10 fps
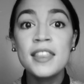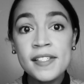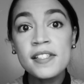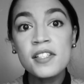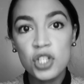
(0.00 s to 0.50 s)

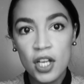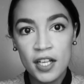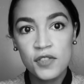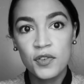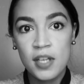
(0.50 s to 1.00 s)
This is a
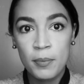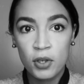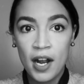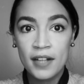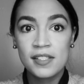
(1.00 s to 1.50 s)
chance for
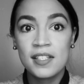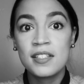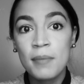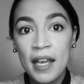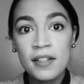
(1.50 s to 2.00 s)
Democrats to
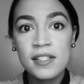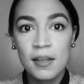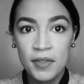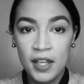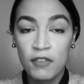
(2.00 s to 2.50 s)
demand
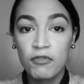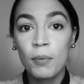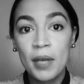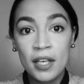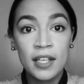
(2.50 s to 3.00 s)
something
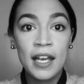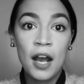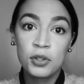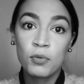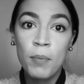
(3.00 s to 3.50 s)
for bailing out the